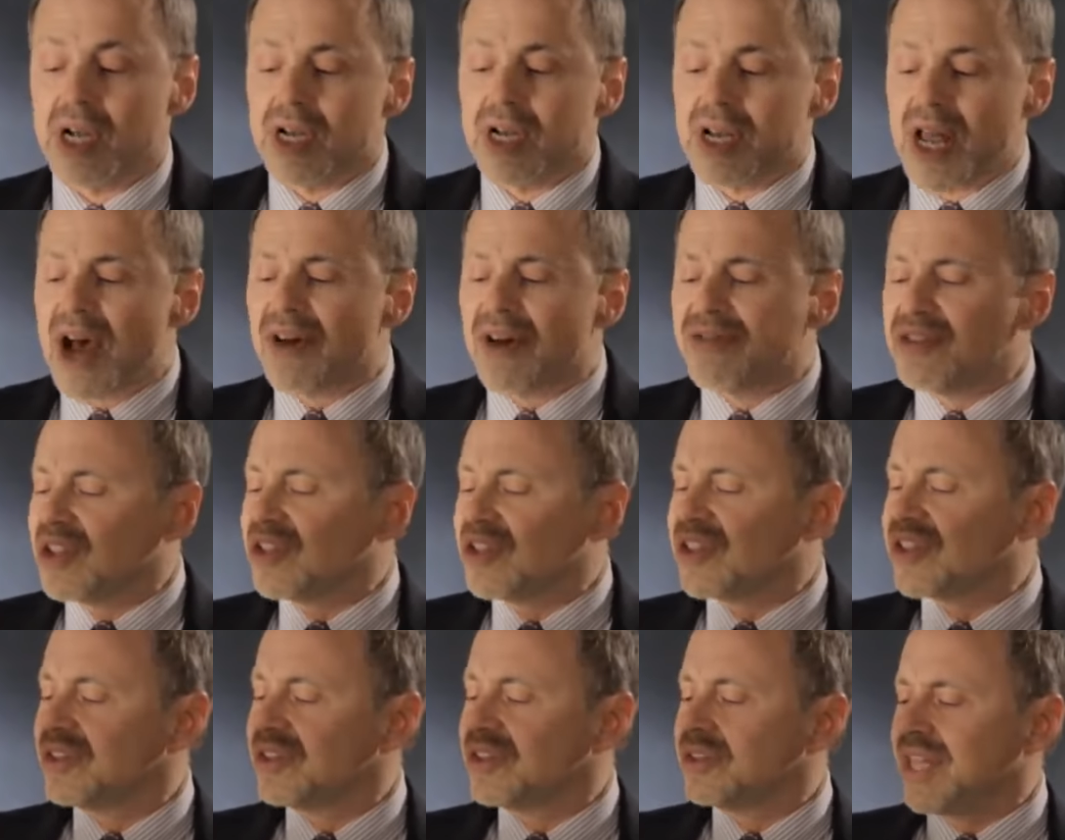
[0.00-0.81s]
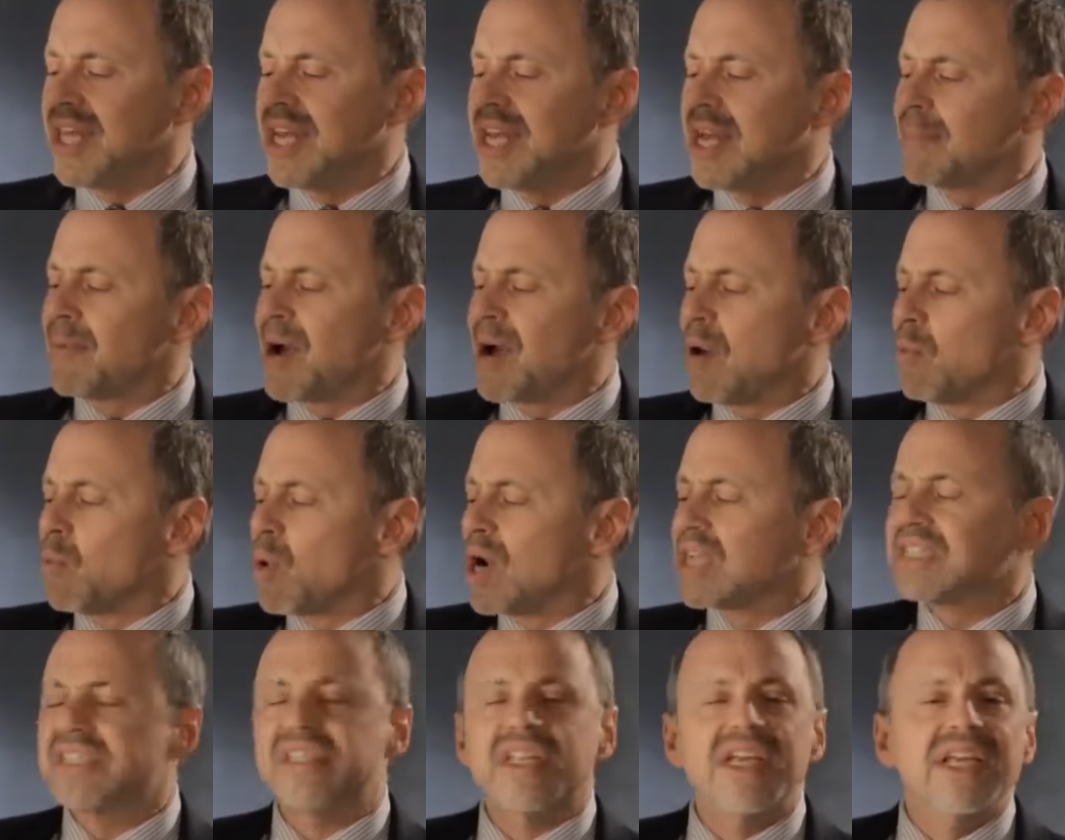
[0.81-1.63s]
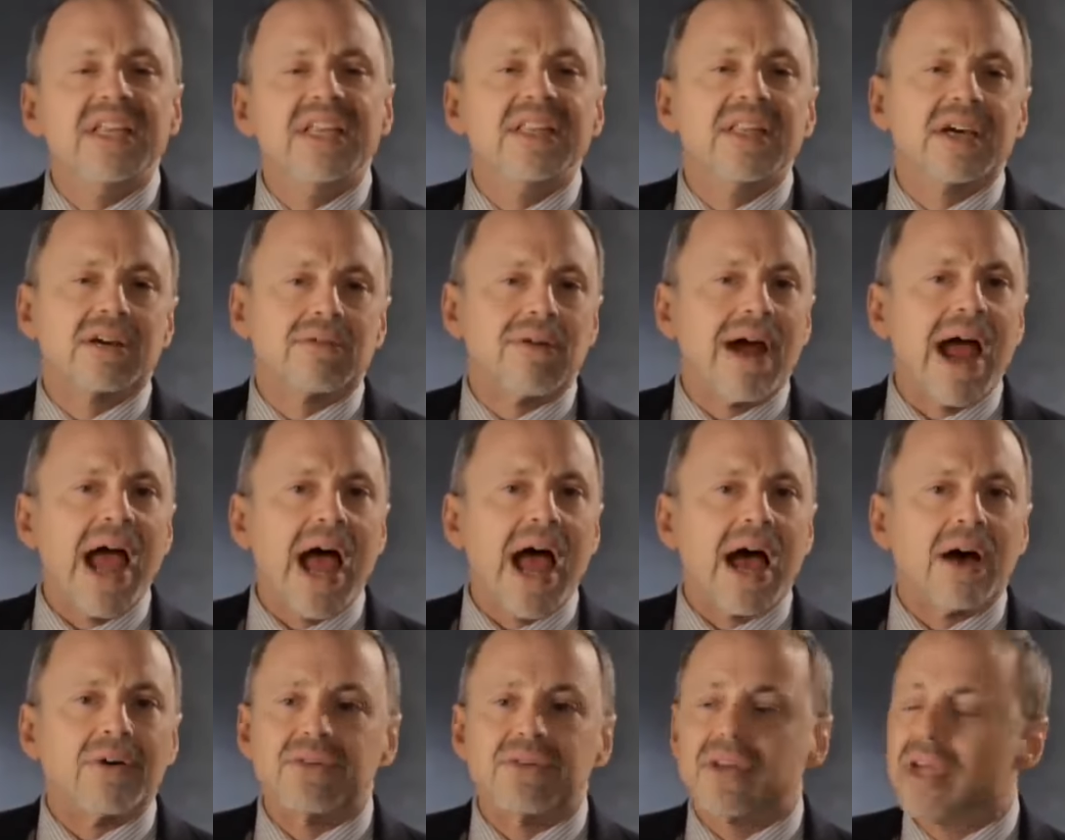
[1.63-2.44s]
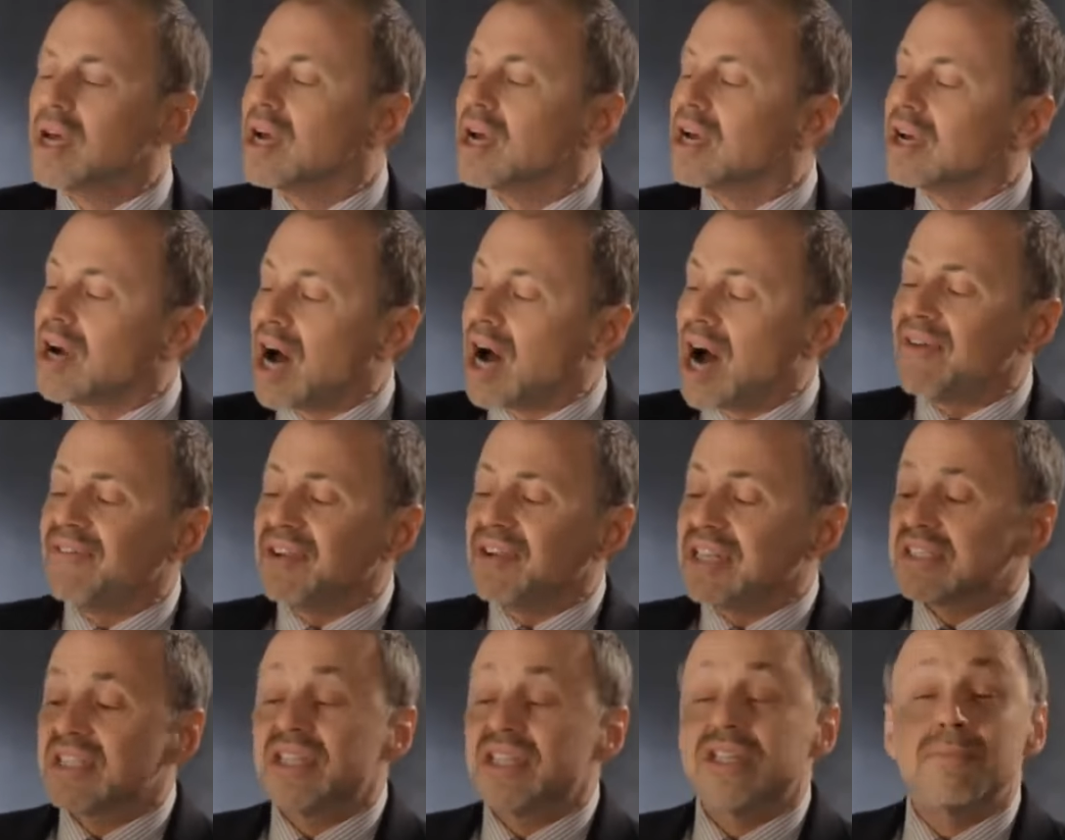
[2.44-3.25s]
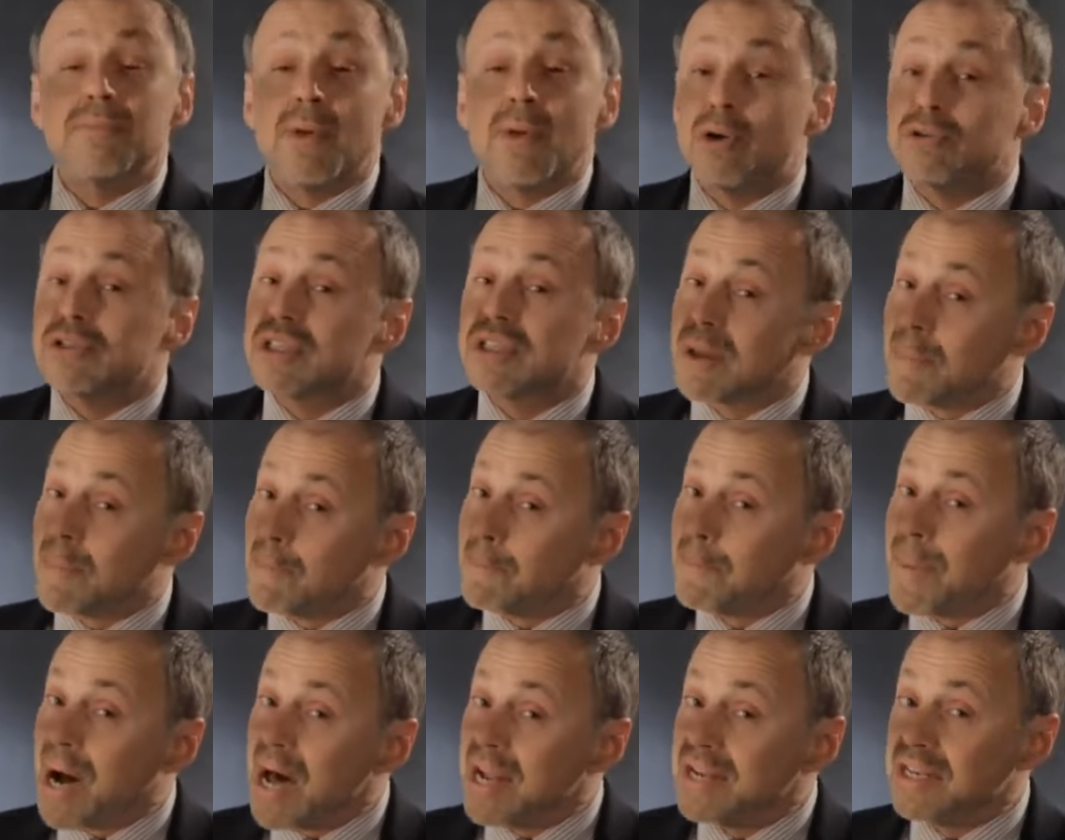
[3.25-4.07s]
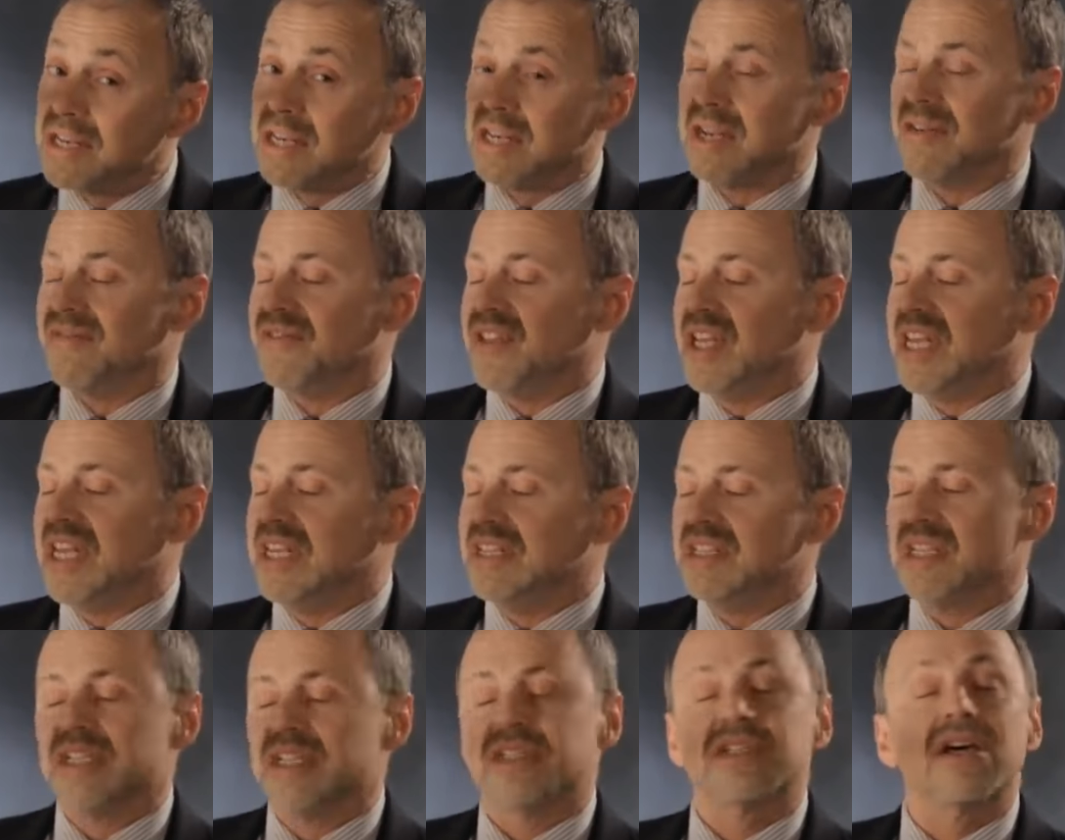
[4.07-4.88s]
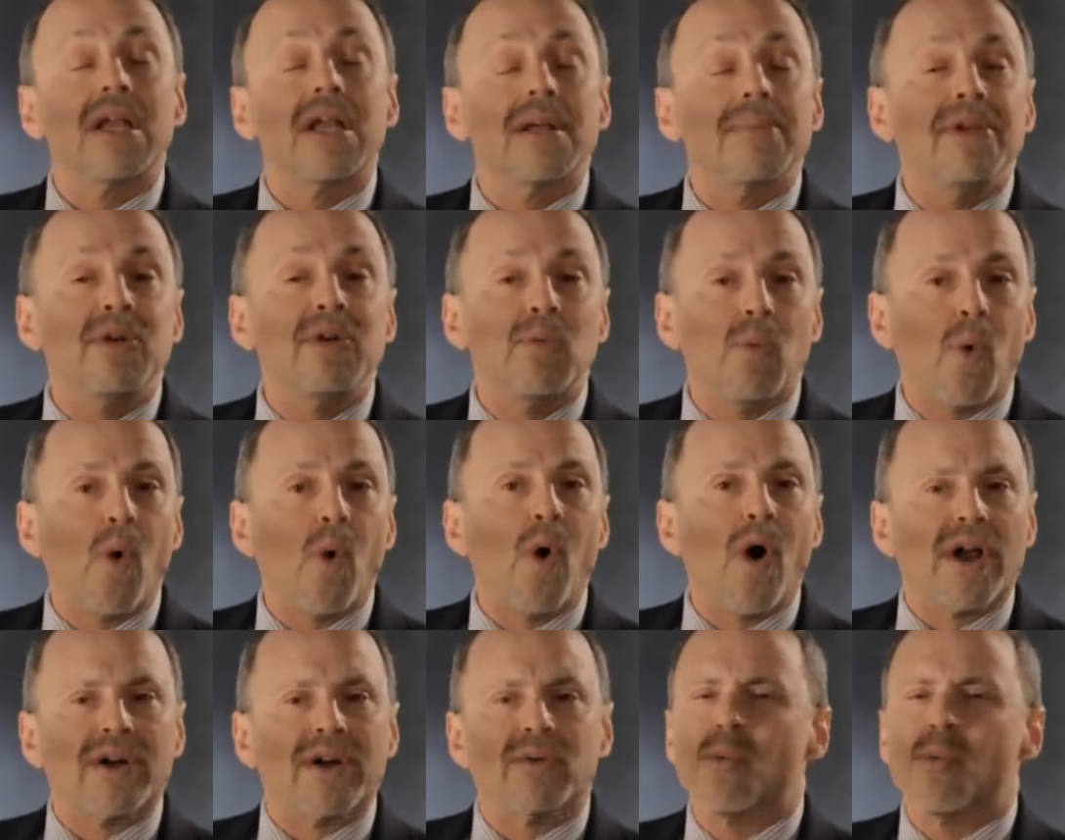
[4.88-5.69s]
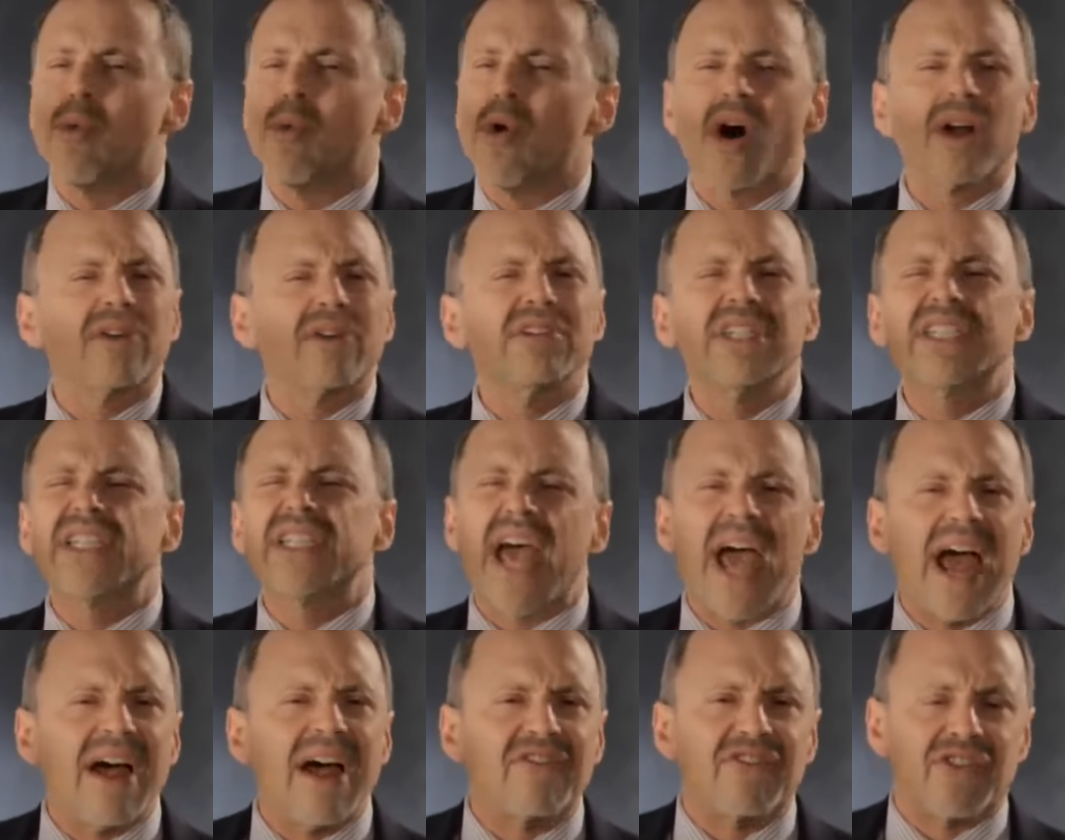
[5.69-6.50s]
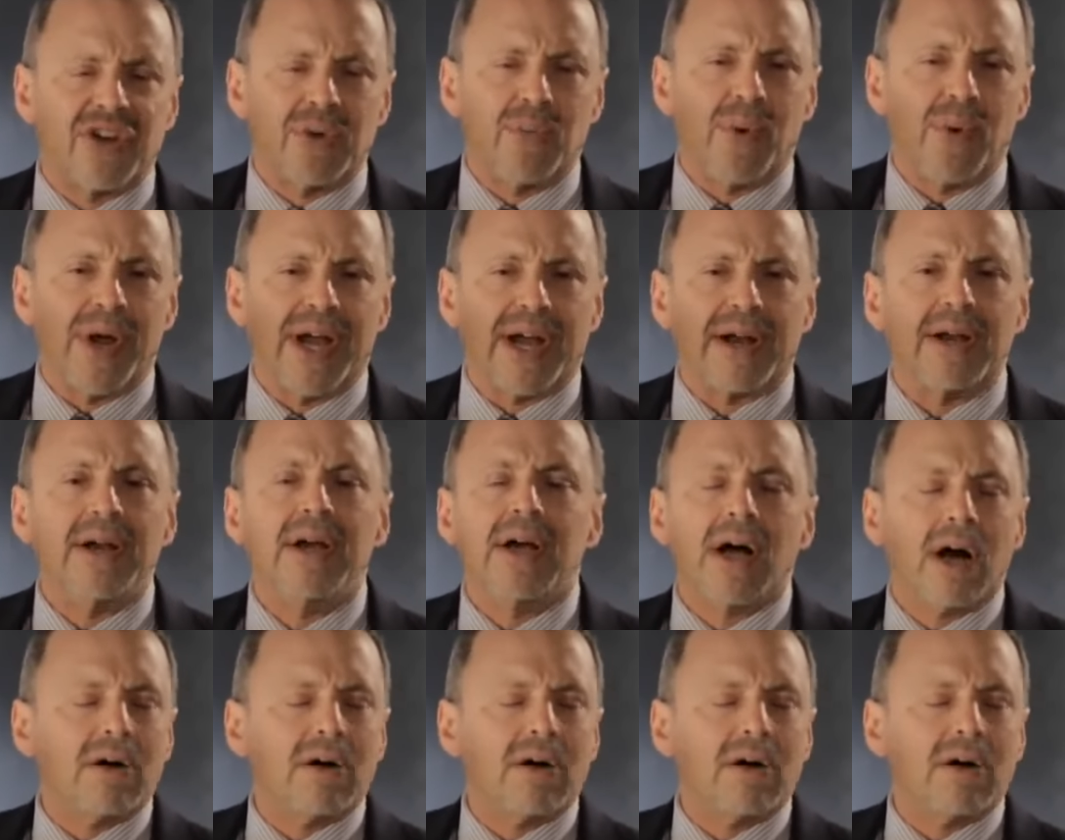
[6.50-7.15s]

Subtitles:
Now, if you think about what's in the ground, obviously the most abundant of these is going to be water. Water is everywhere.